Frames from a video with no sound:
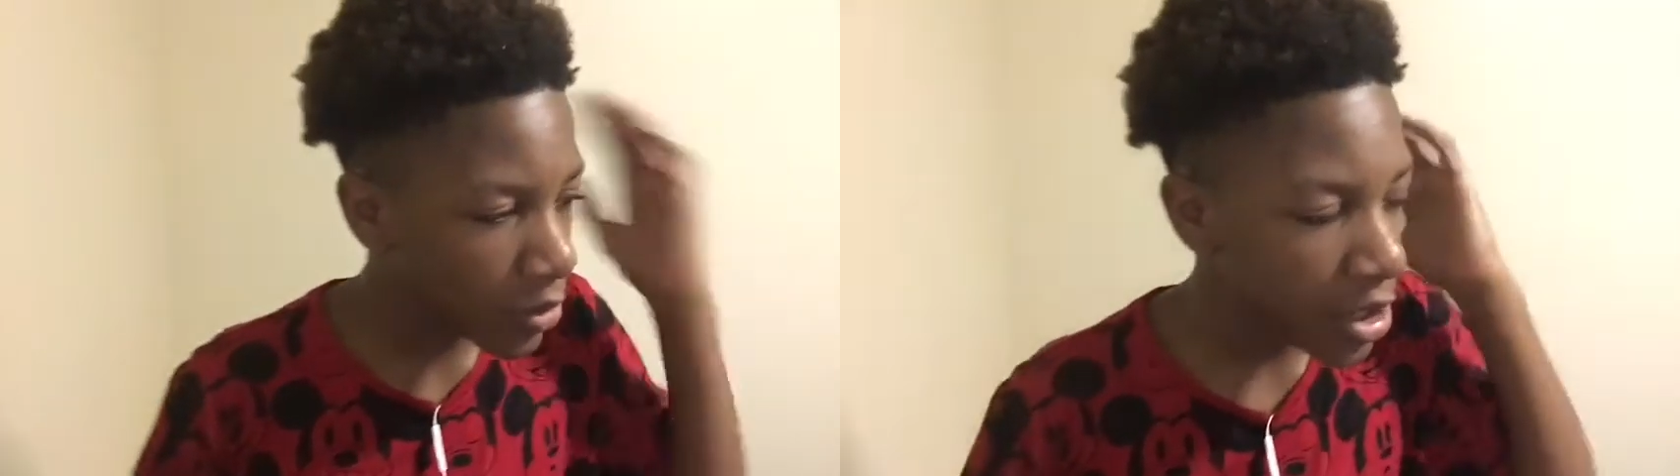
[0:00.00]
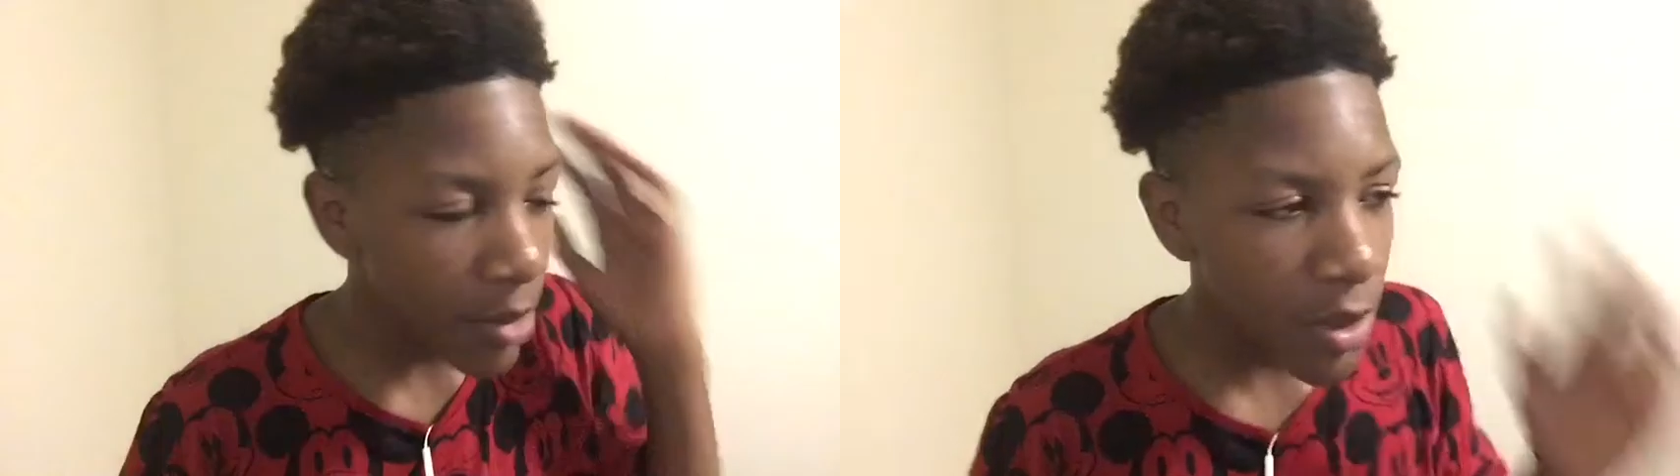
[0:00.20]

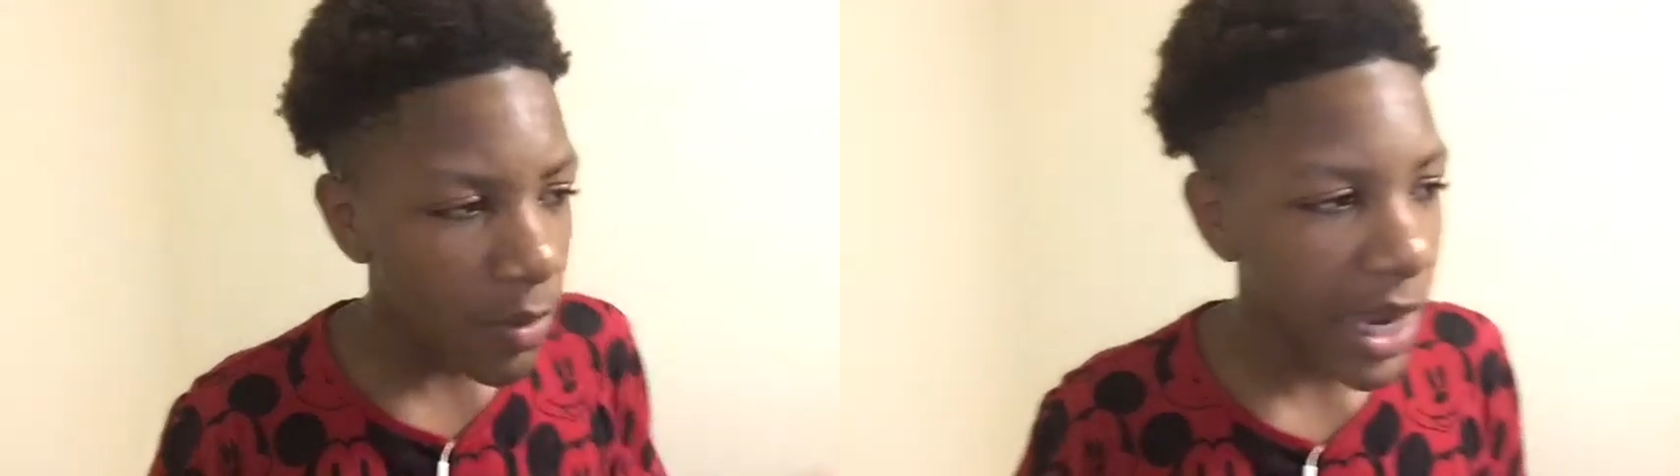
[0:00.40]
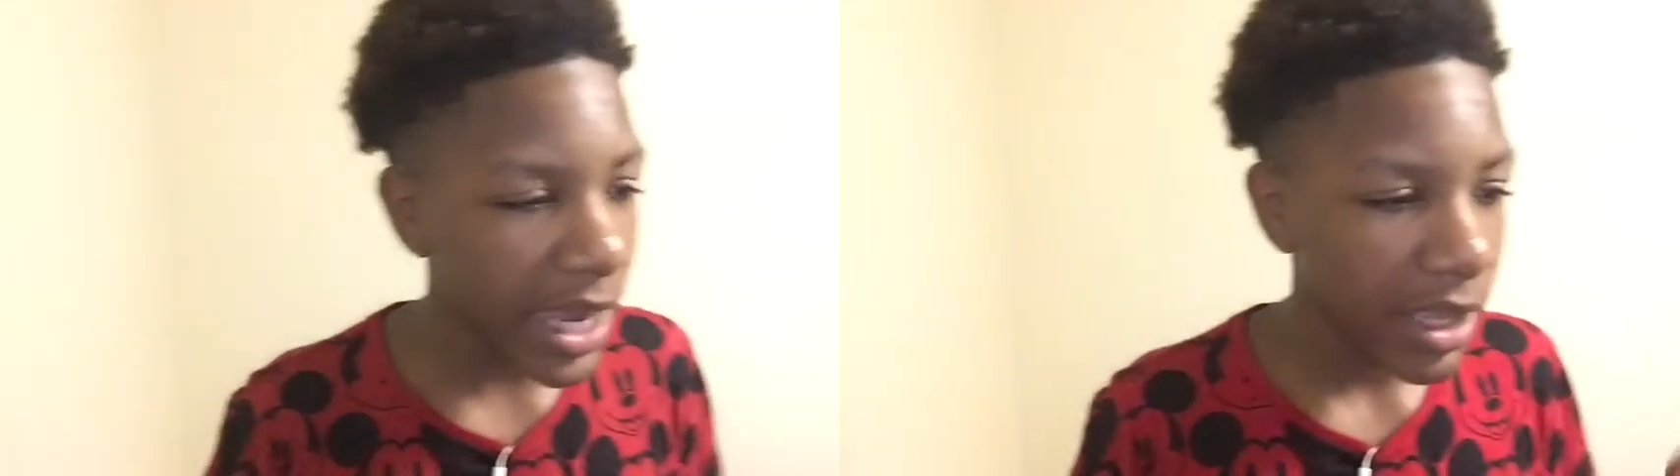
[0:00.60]
Tell me
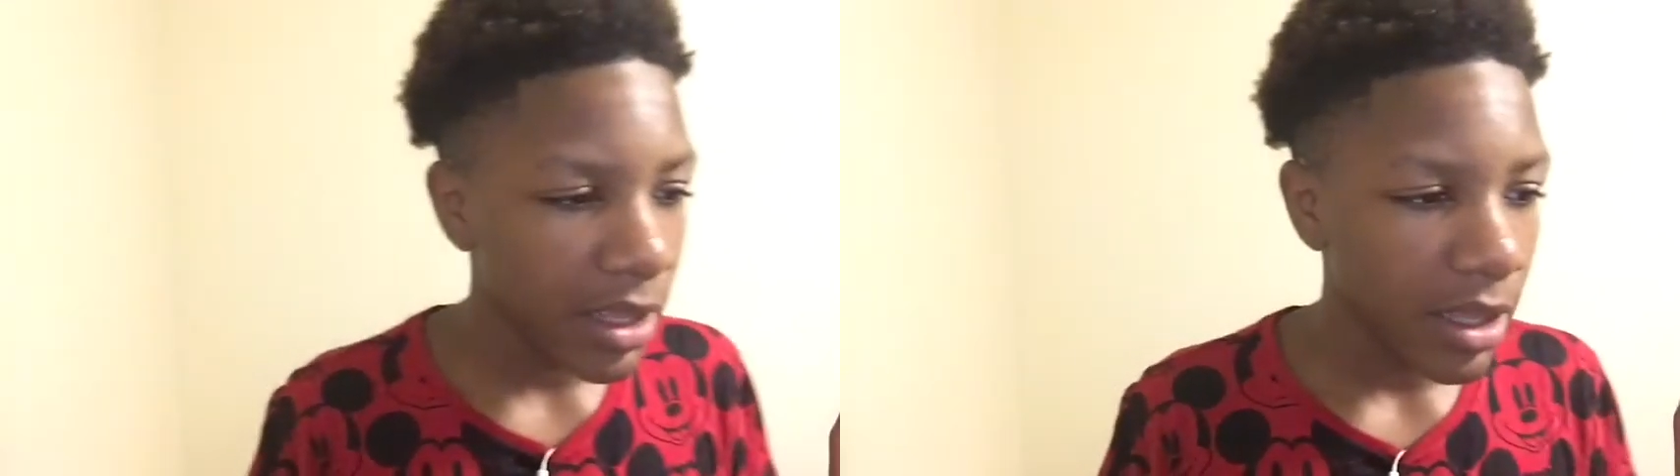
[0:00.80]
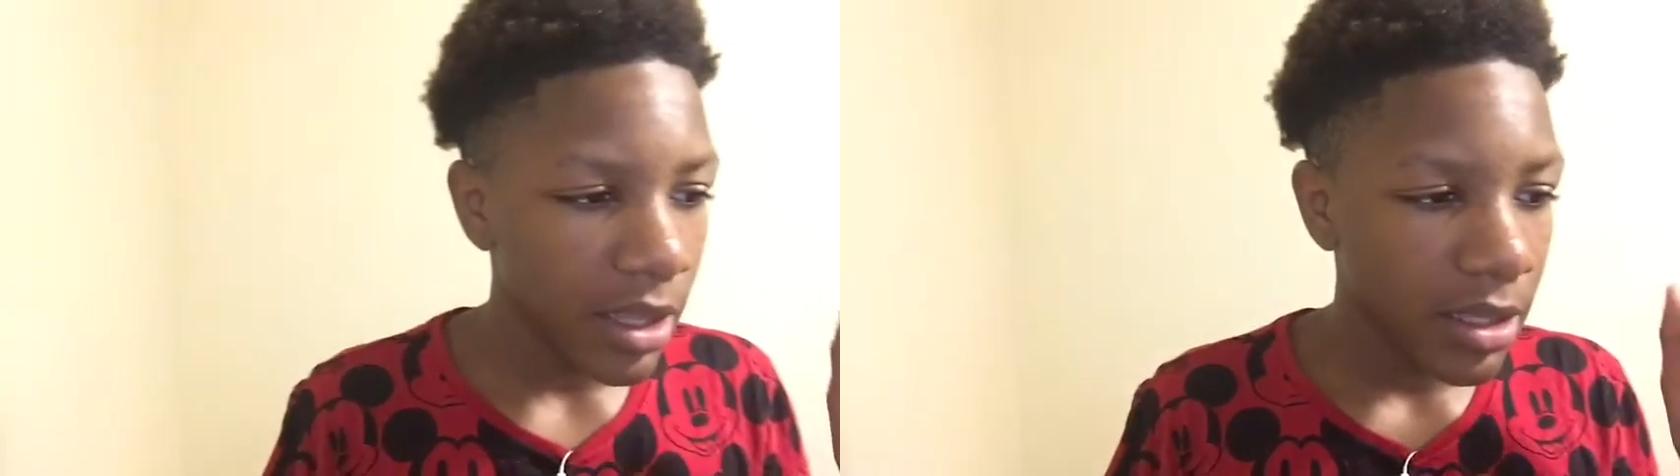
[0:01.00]
why
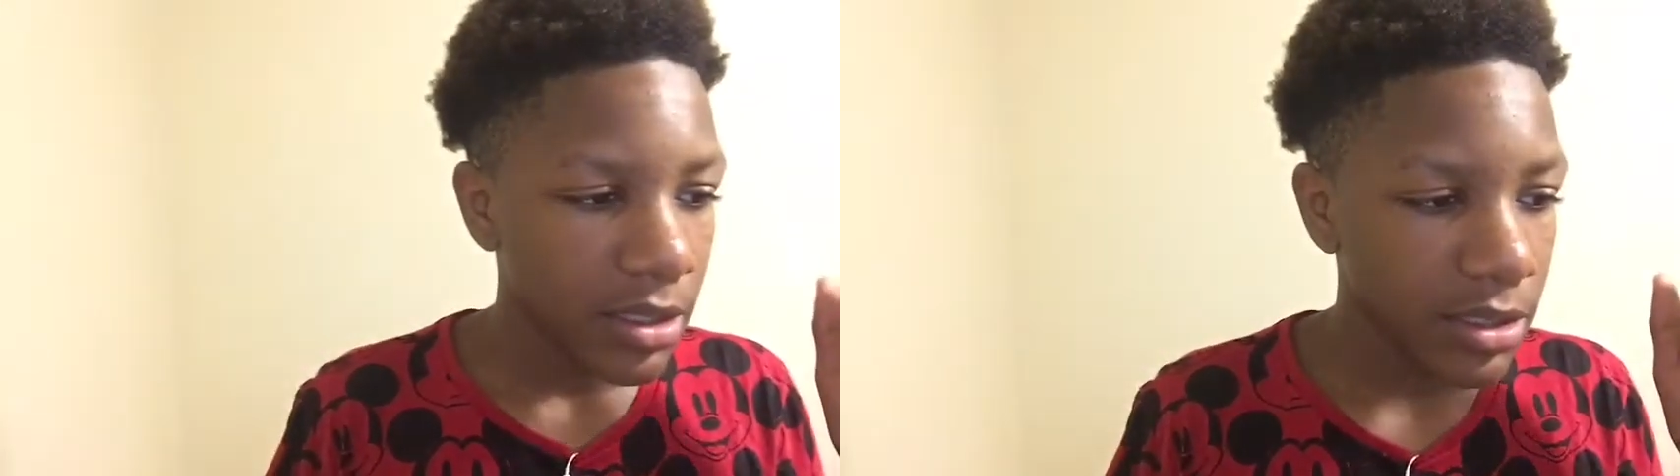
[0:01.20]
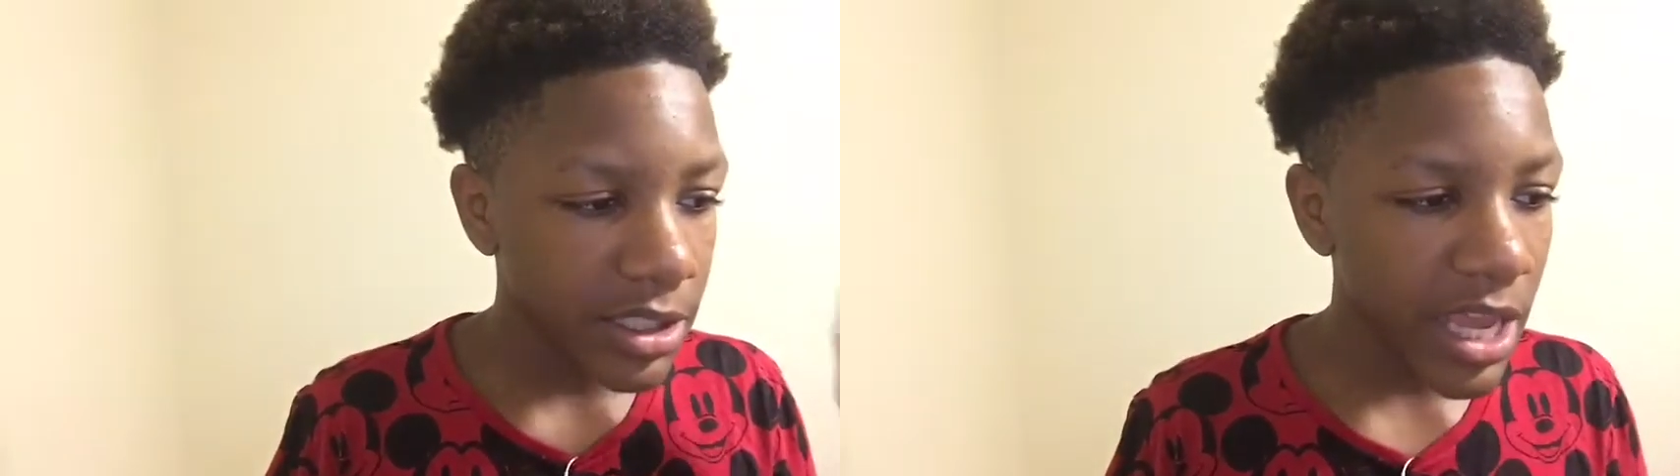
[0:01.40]

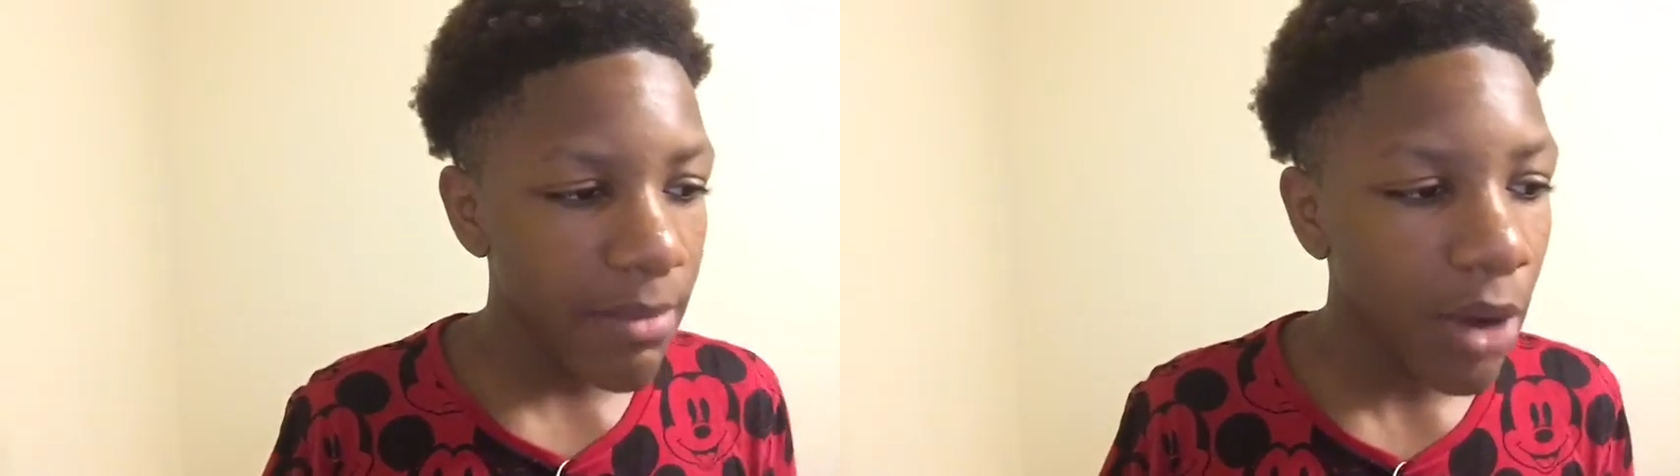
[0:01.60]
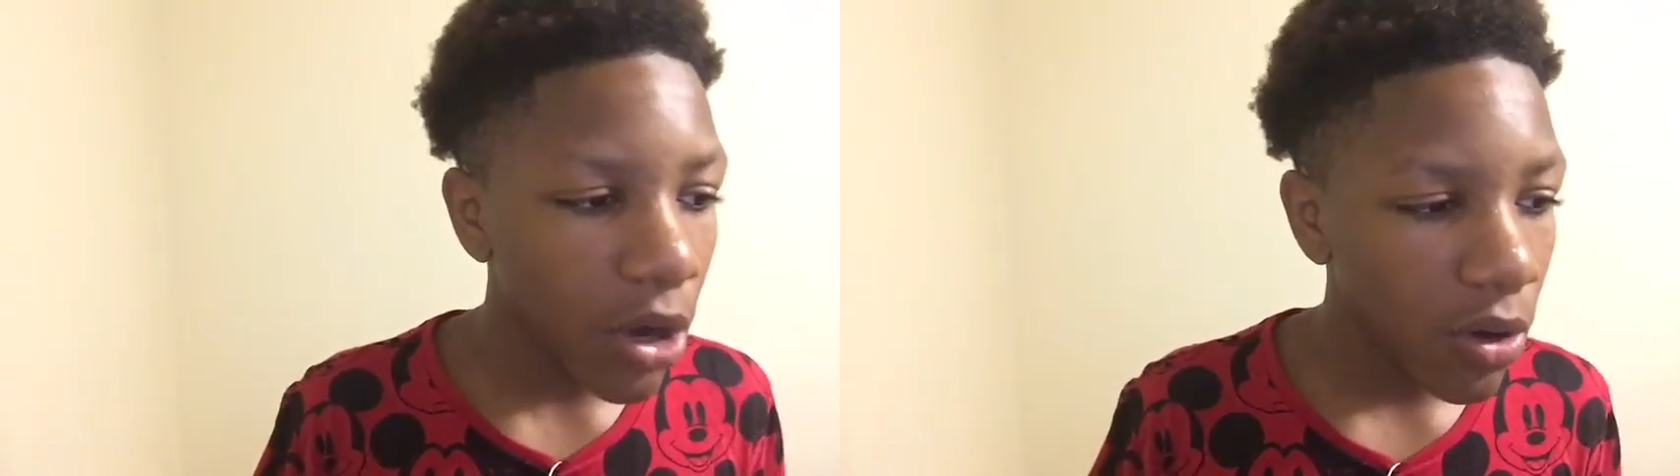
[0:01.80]

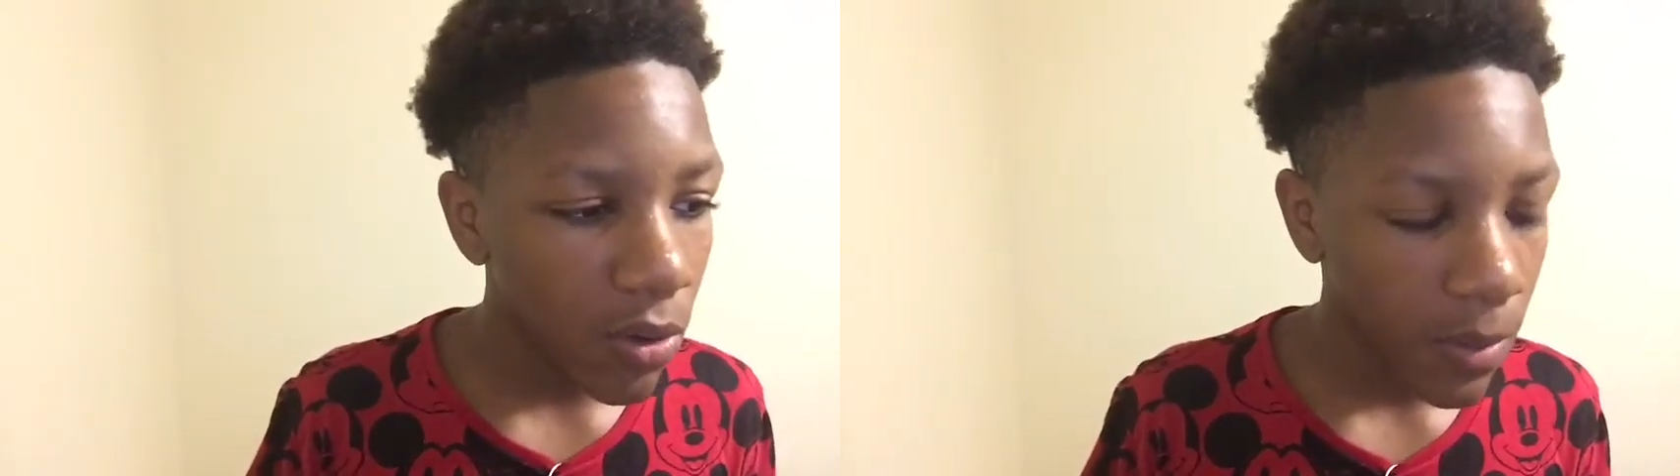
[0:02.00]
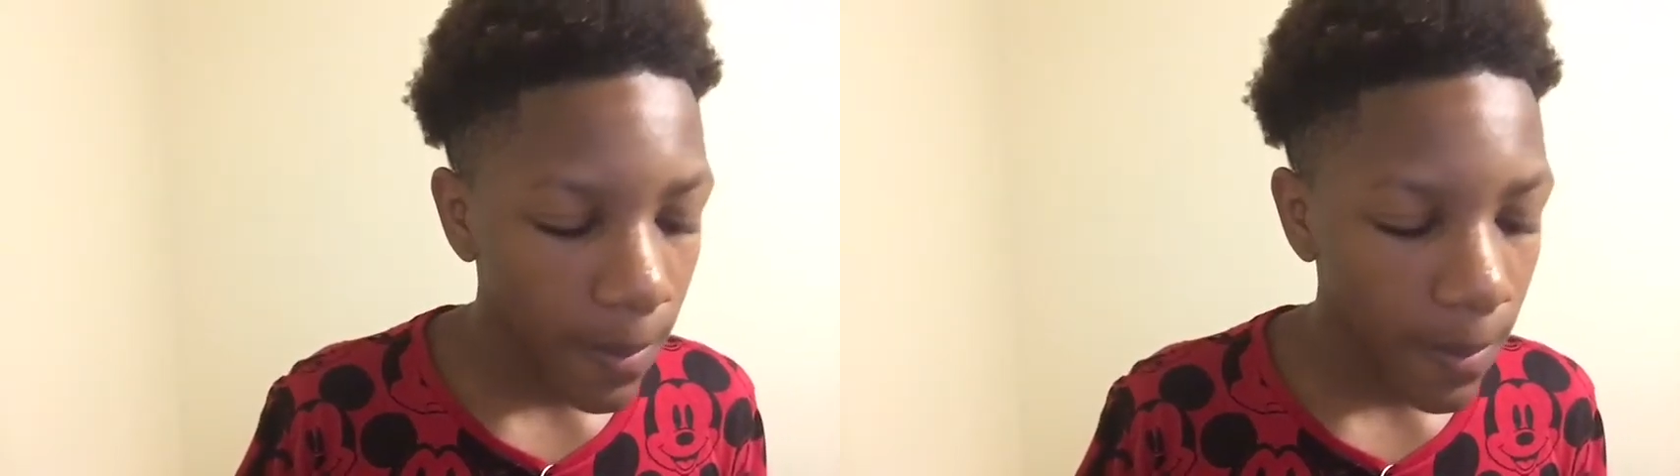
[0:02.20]
Skinbone.